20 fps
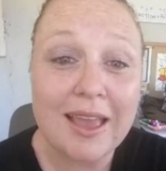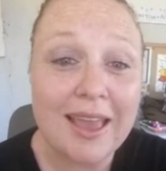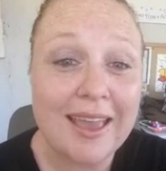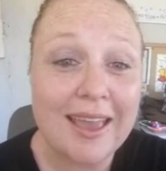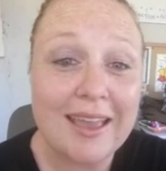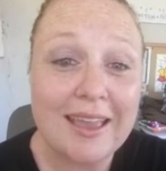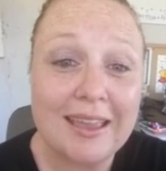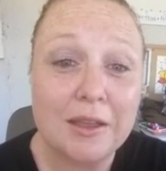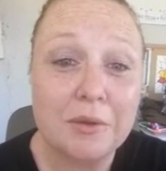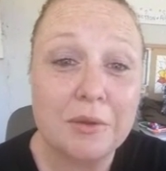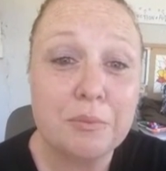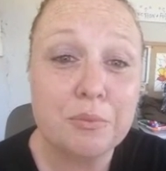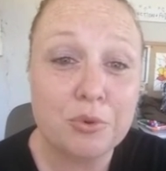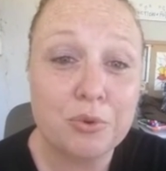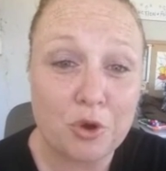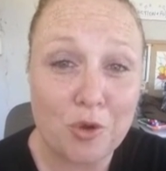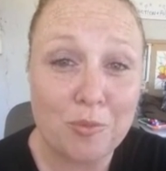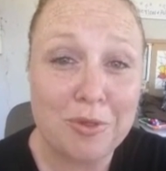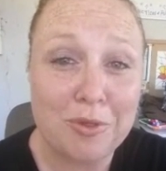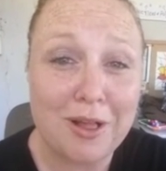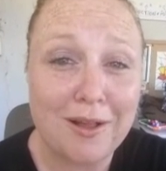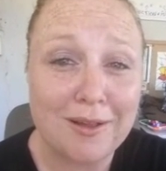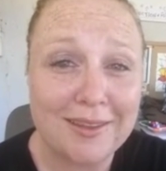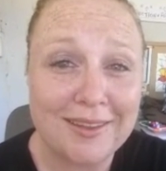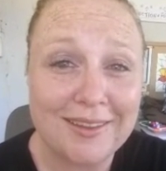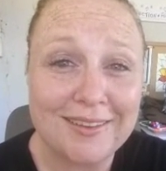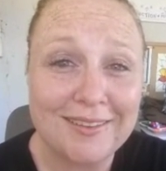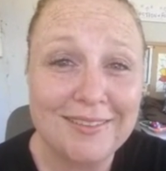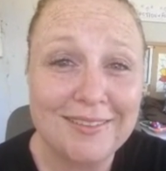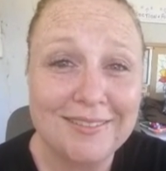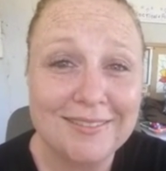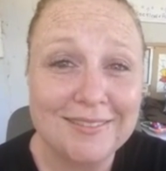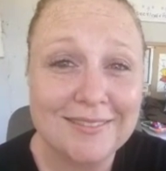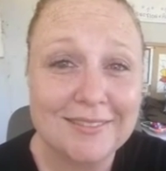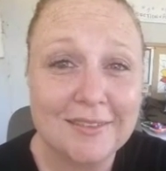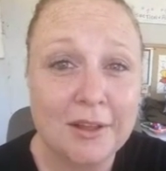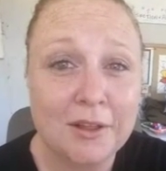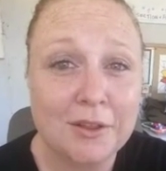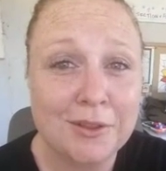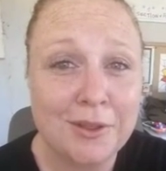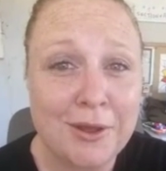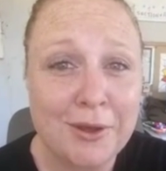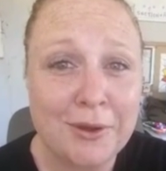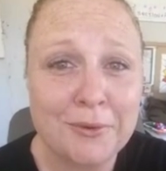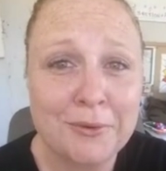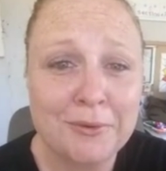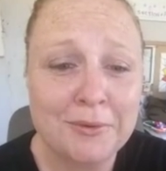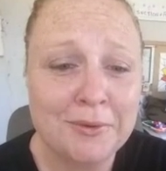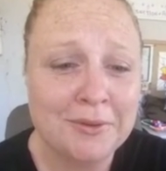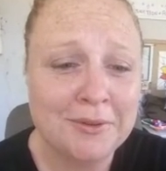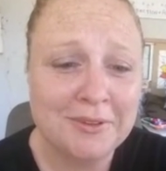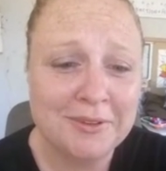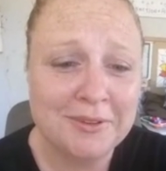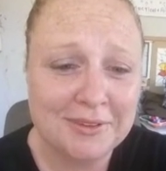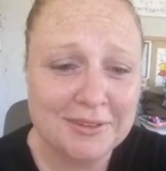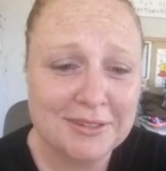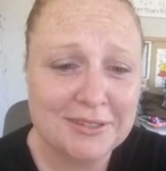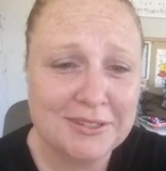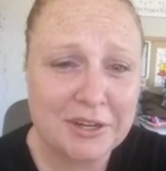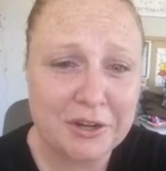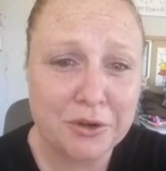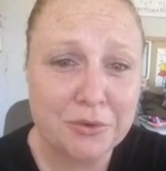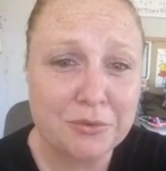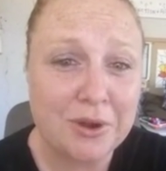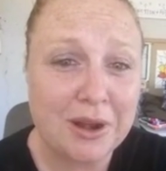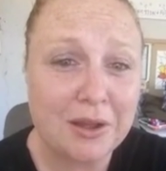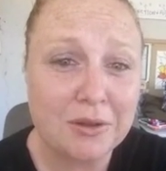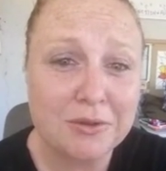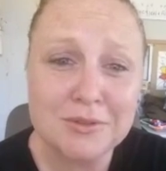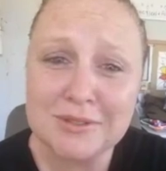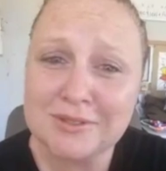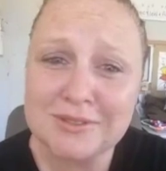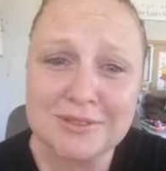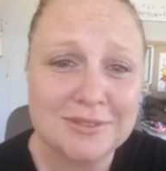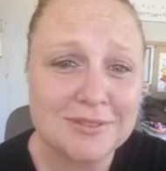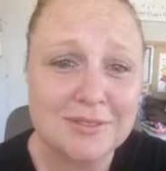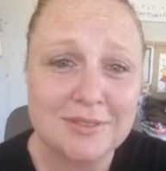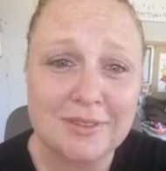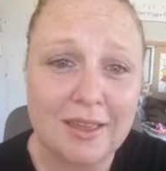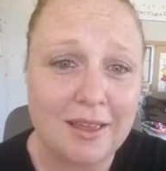Hey, pro blogging? Hello, Darren Rouse?